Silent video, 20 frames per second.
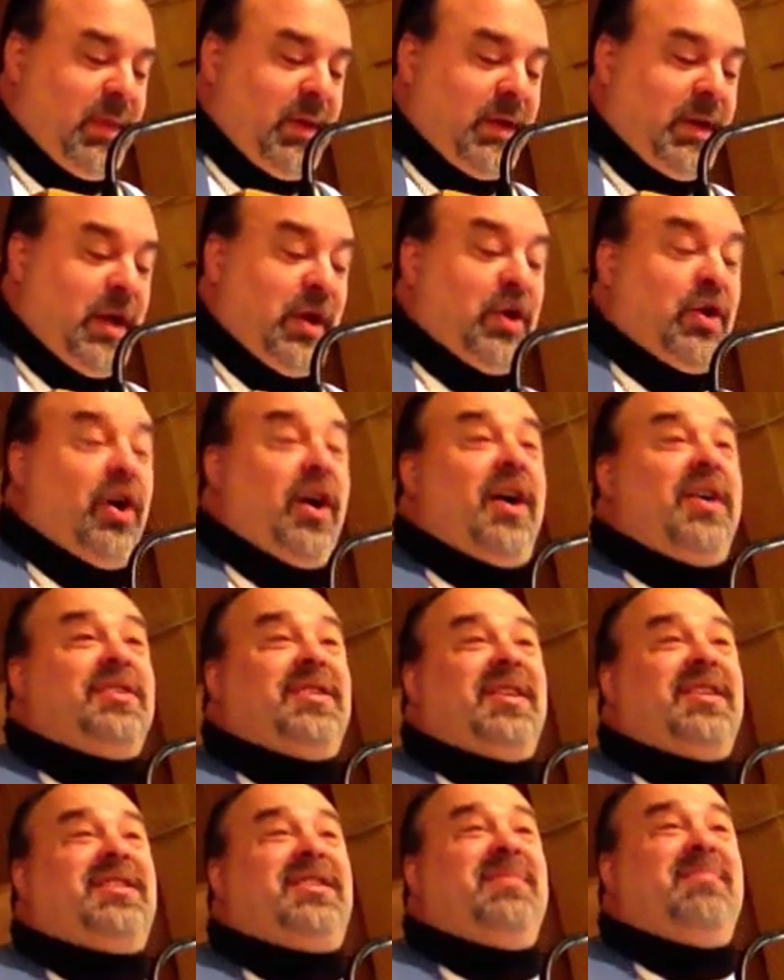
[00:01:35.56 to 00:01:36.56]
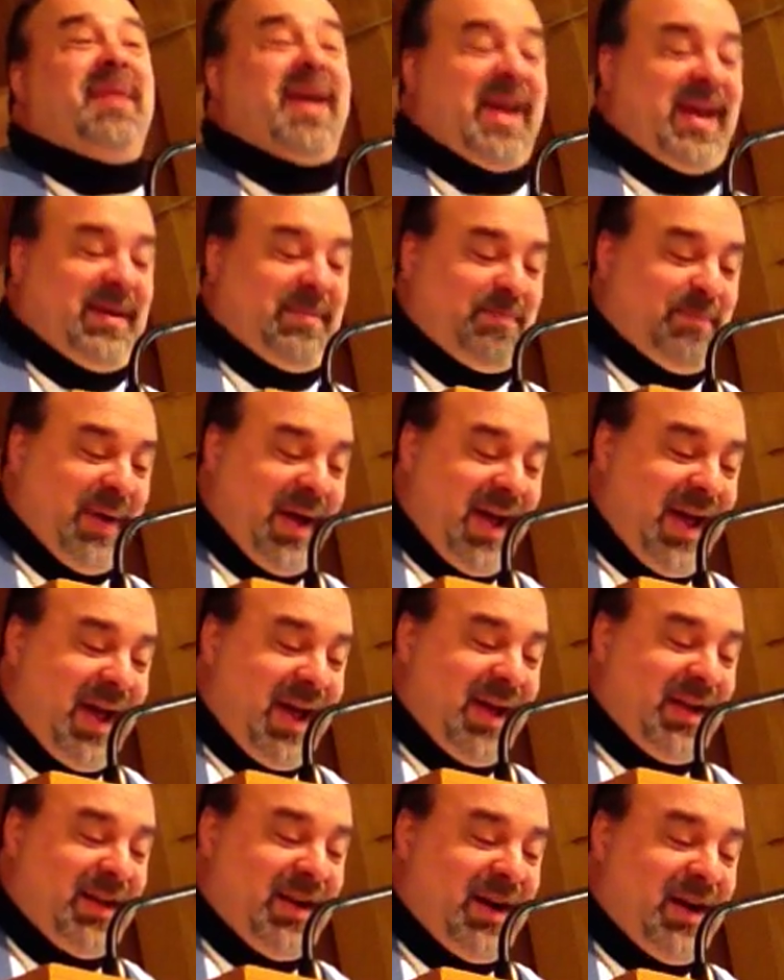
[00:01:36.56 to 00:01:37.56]
can cause us to make
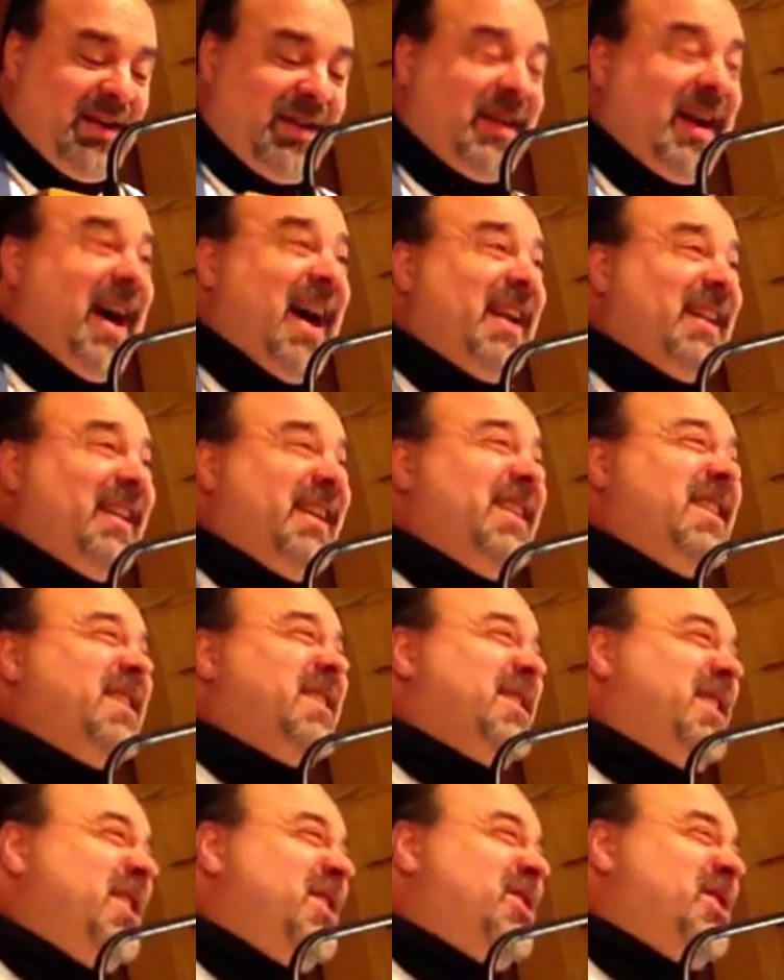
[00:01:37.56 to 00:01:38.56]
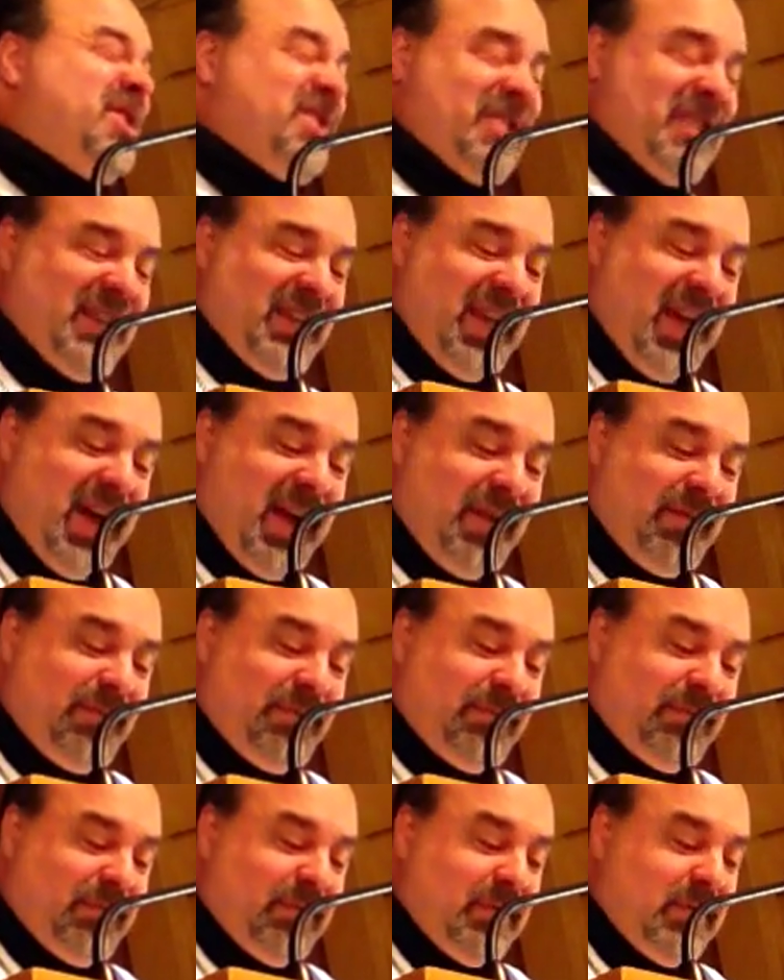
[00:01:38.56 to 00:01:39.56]
bad, ungodly decisions in
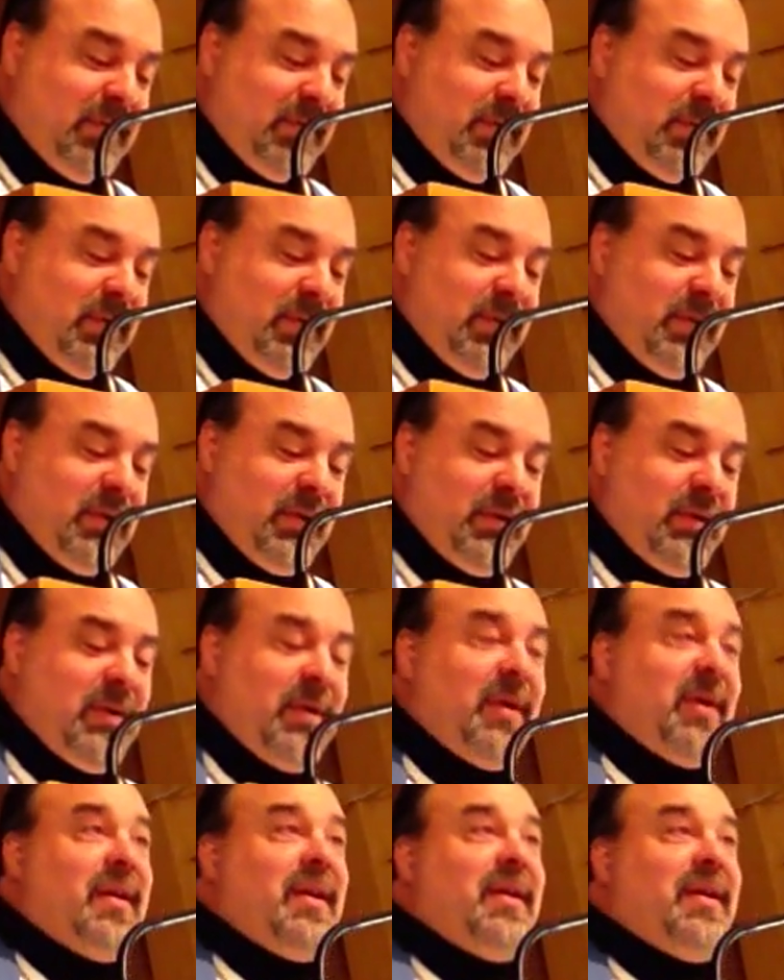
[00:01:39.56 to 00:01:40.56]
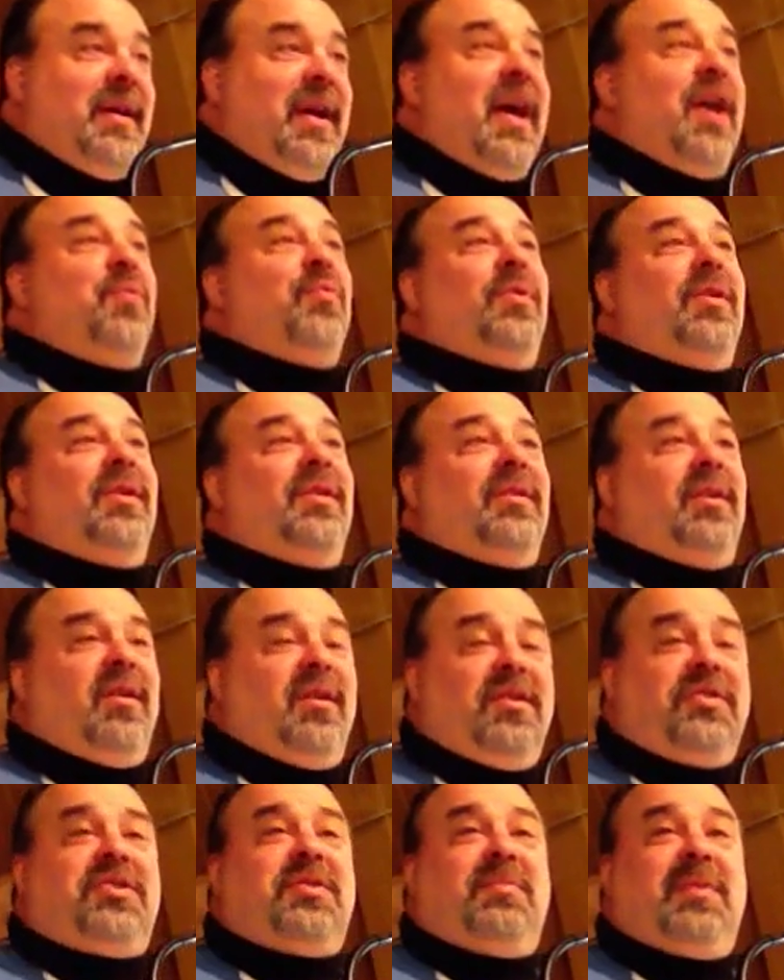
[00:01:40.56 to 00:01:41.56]
life, and will
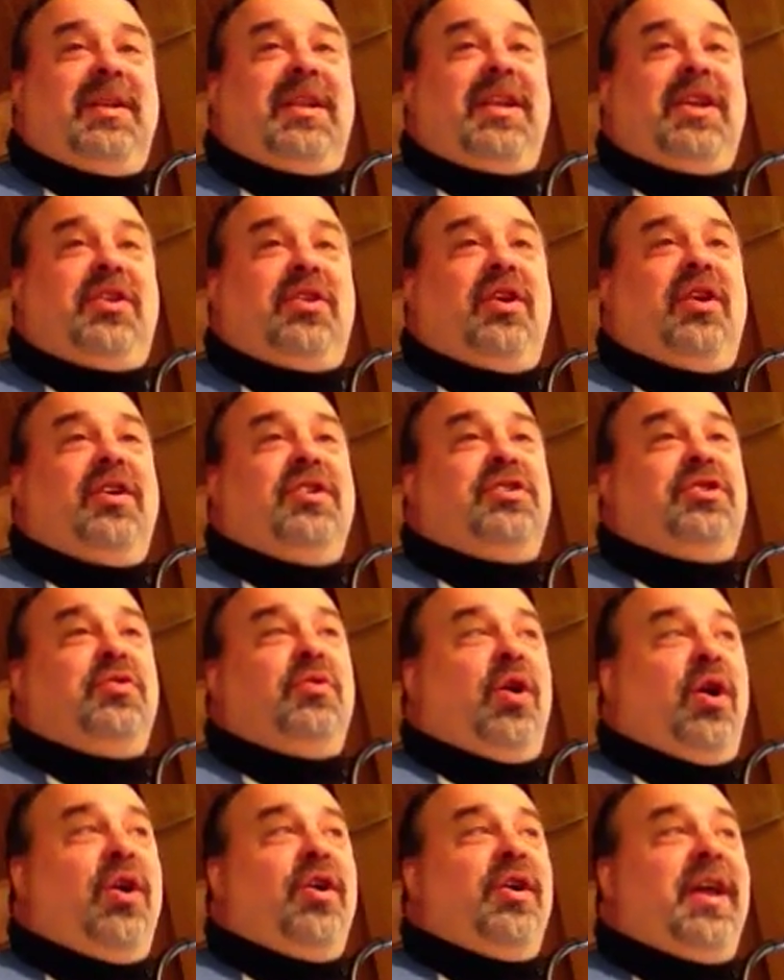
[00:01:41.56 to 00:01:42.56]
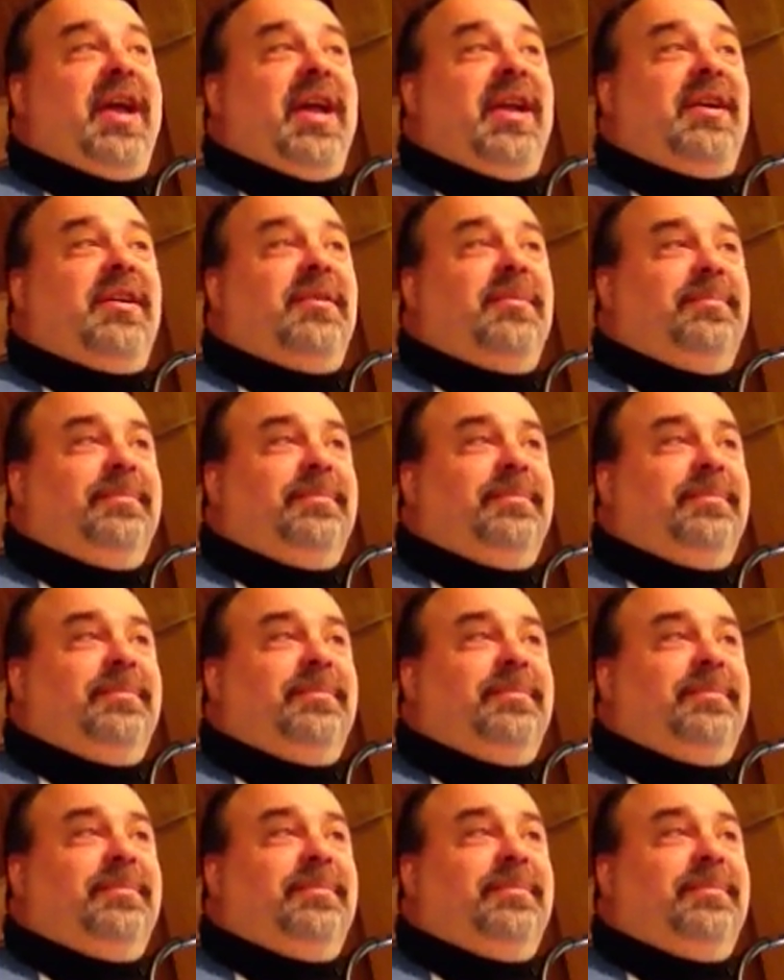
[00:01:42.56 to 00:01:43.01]
ultimately cause you heartache.